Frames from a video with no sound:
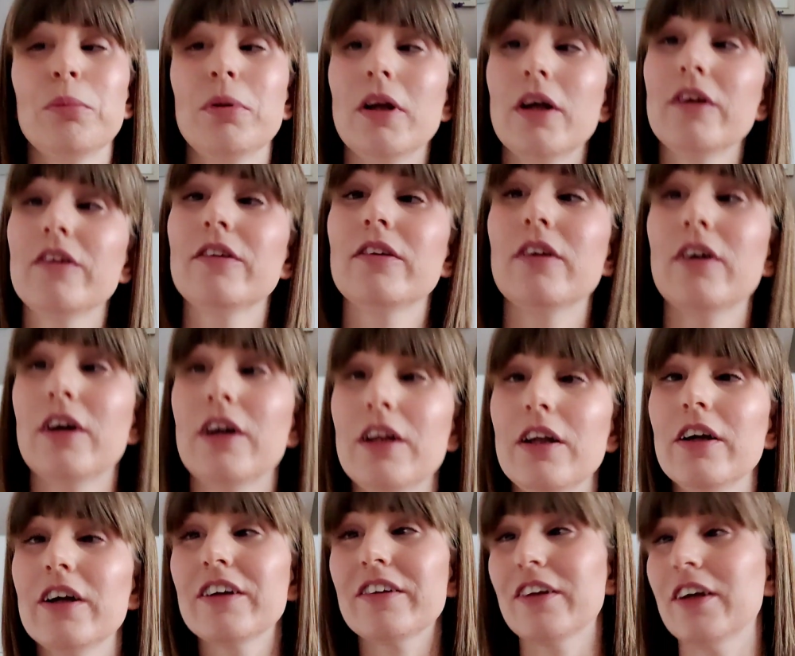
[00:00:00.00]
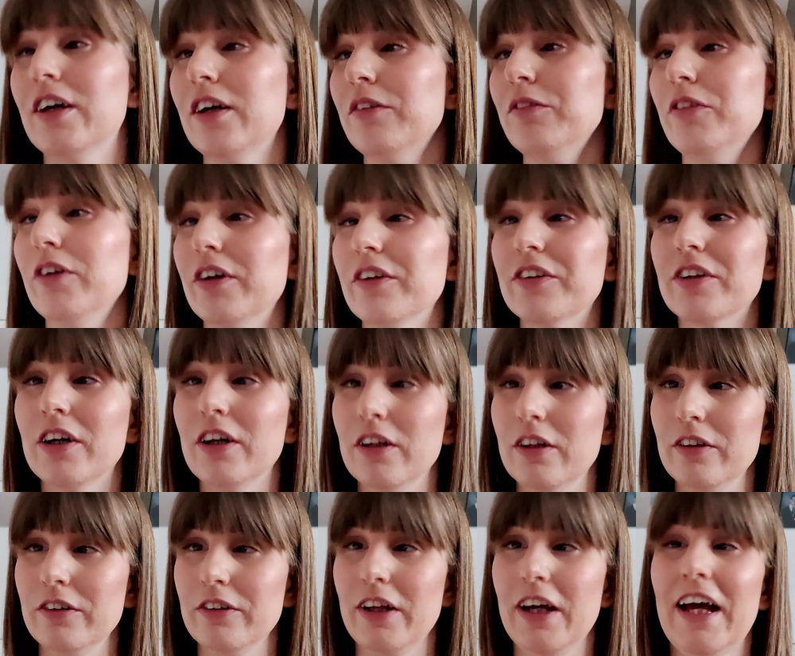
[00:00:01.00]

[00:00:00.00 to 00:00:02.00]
Plus I like to have nice colours.